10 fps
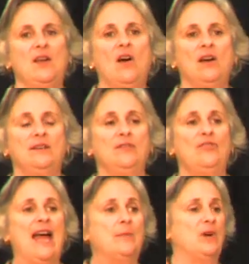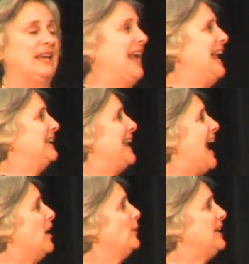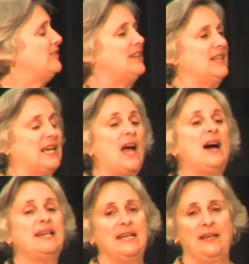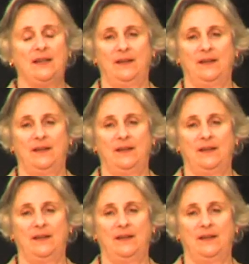yarn, the fabric, and now even cutting,